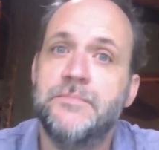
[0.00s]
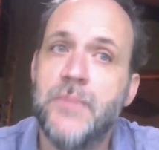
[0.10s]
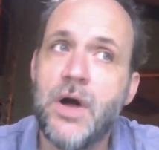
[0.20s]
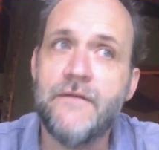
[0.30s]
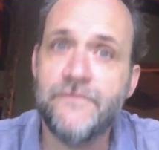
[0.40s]

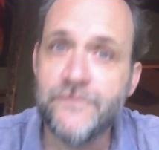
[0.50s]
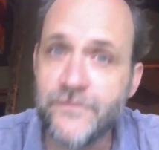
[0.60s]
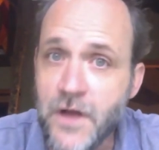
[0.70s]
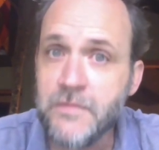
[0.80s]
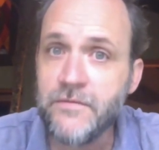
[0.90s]
bought
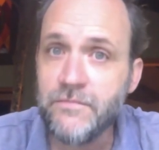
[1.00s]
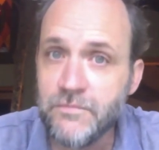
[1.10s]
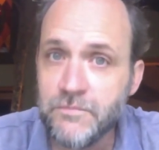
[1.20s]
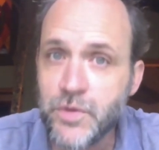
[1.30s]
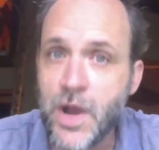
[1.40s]
from
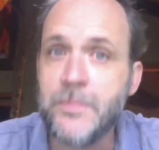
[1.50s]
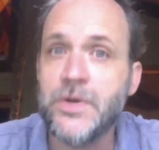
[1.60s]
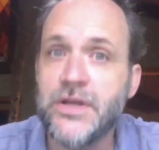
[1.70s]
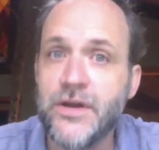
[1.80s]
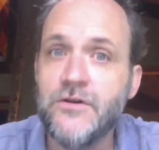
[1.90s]

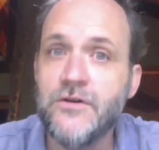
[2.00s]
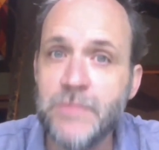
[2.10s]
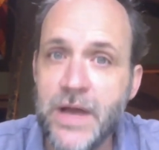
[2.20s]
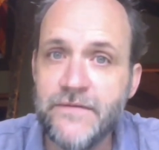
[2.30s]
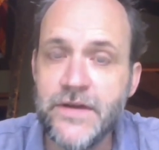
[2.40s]
property owned
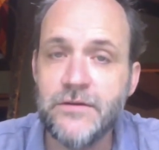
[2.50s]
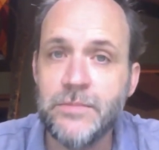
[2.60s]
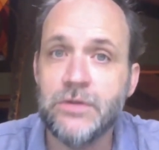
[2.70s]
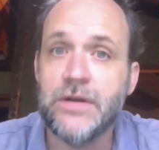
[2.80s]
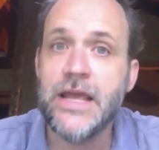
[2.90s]
by
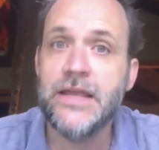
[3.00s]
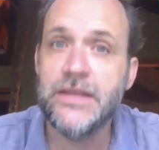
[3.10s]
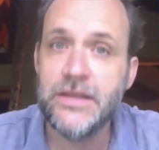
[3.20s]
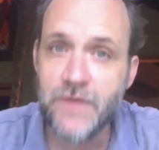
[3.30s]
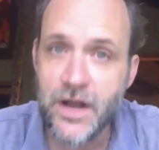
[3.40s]
Vanderbilt and
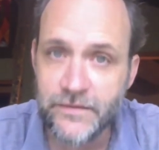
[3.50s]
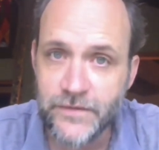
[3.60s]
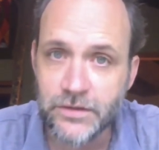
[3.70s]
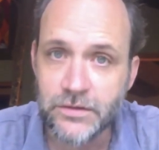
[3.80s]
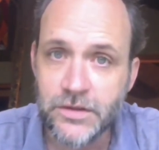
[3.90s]
then
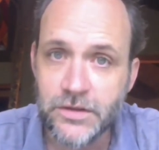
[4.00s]
Rockefeller.